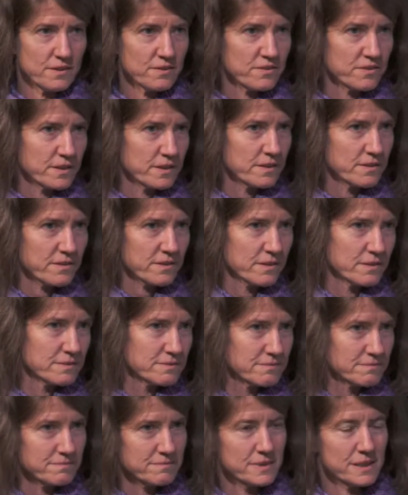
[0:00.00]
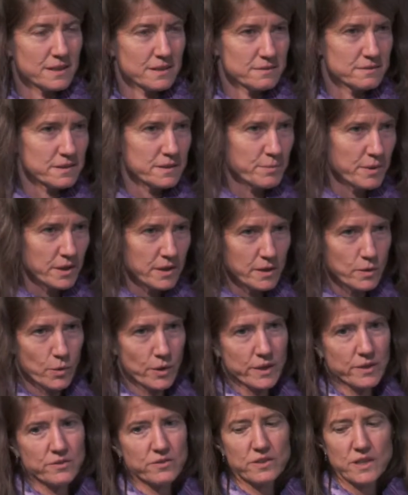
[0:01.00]
citizen community
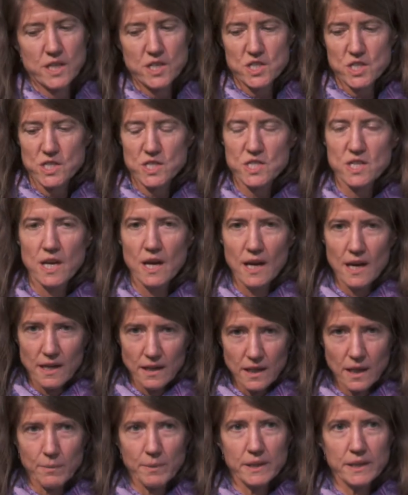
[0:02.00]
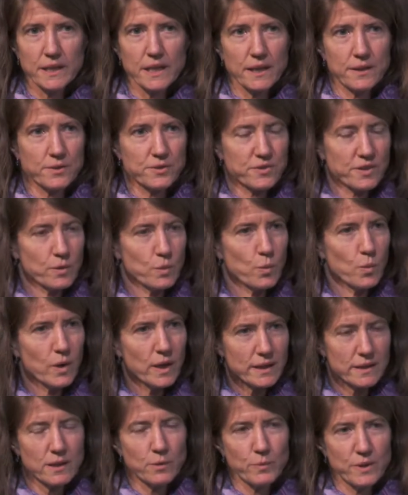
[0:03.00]
organizations coming together and saying,
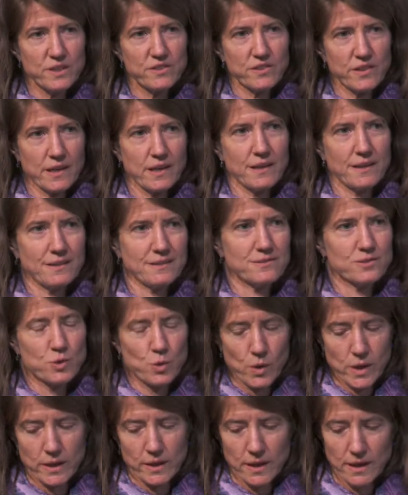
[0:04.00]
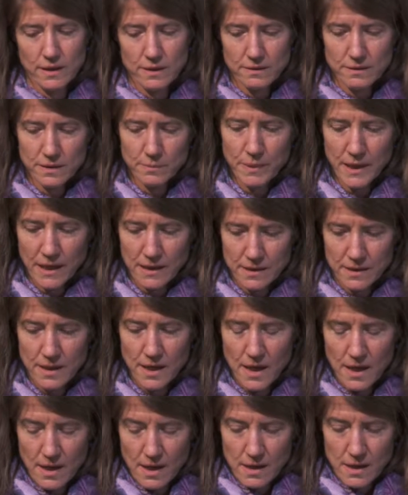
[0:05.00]
what can we say jointly about
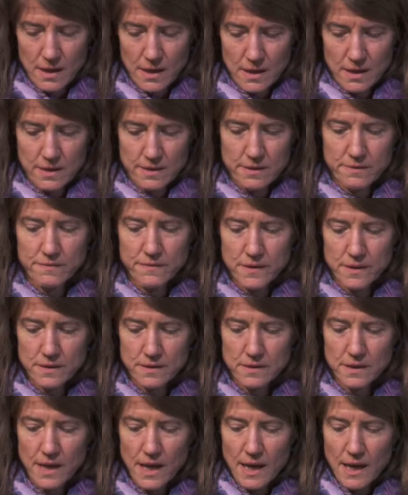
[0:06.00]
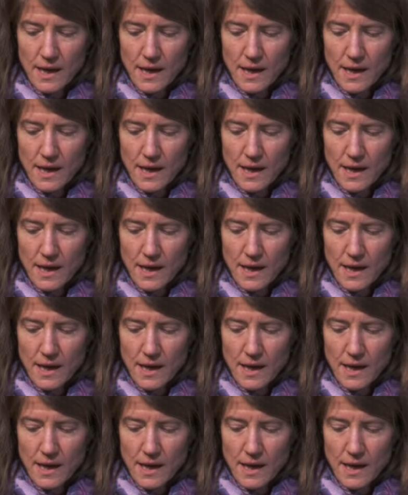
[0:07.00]
the field?